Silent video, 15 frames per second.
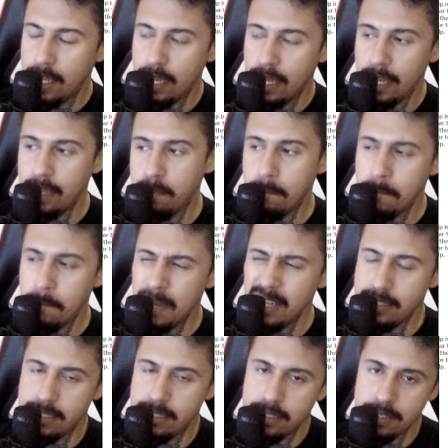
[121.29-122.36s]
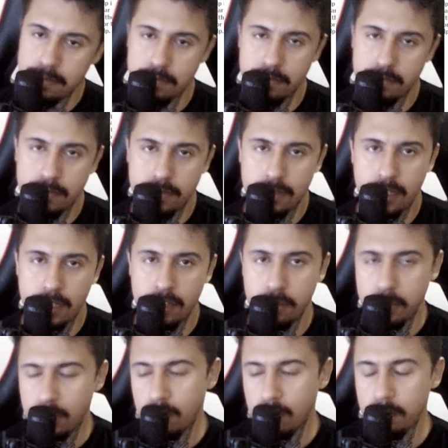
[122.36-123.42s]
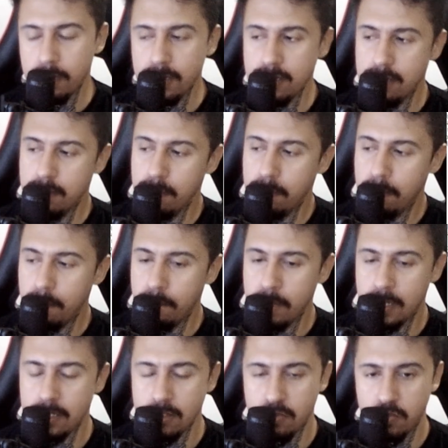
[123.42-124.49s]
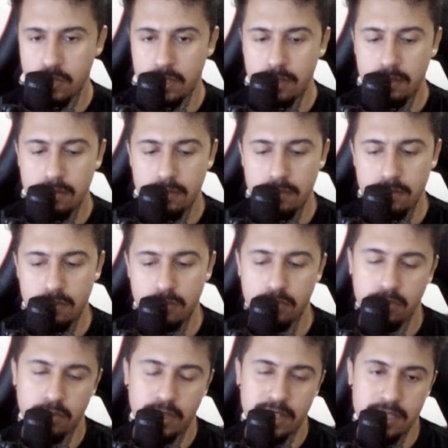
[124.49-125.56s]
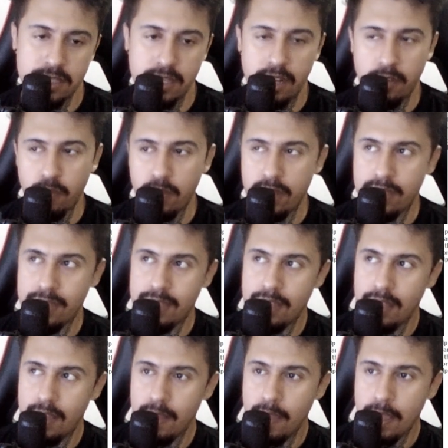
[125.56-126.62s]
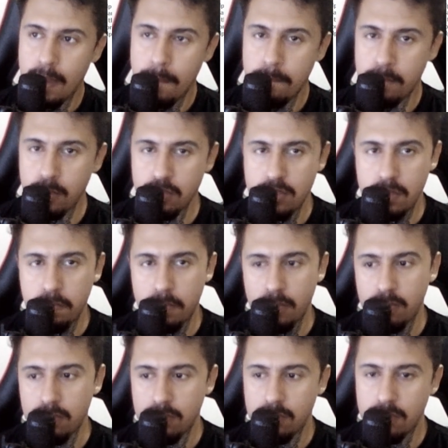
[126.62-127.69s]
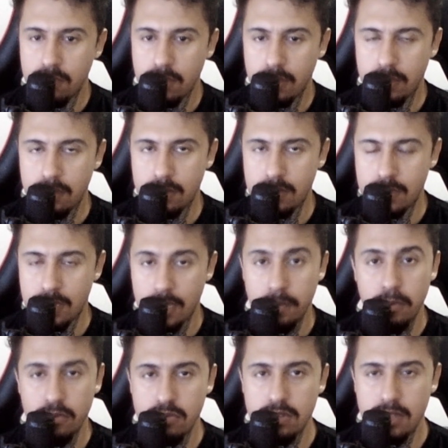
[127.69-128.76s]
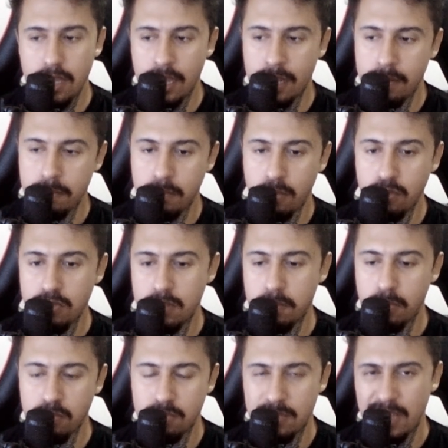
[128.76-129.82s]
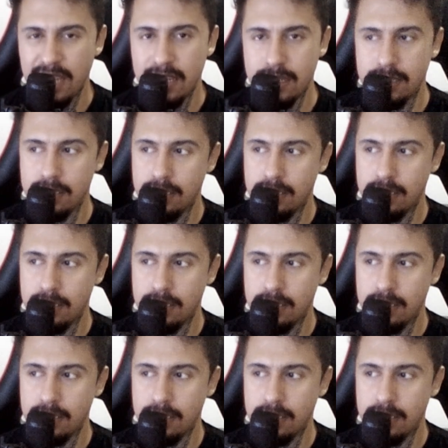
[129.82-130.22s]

It may seem a little bit complex because we are dealing with multiple tables and multiple data